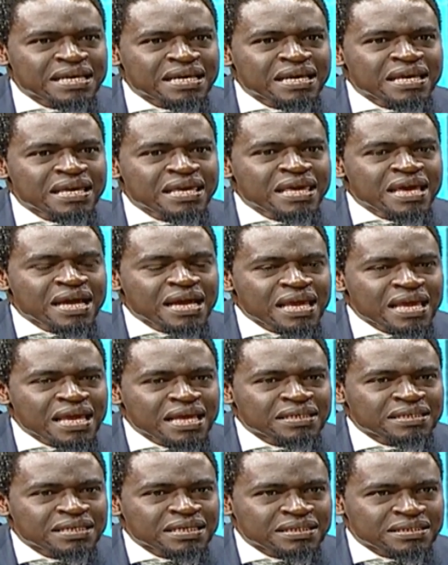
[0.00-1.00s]
hear
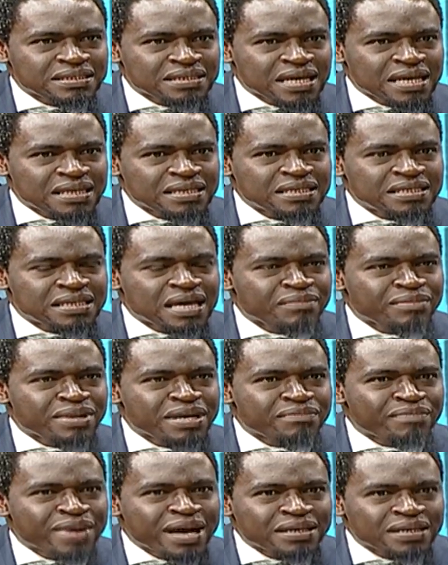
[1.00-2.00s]
cases and
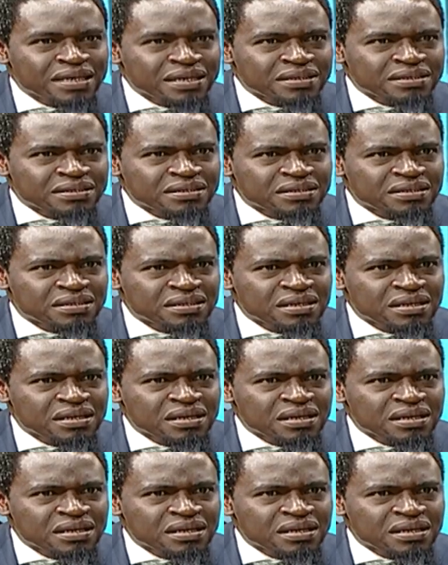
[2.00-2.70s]
determine matters,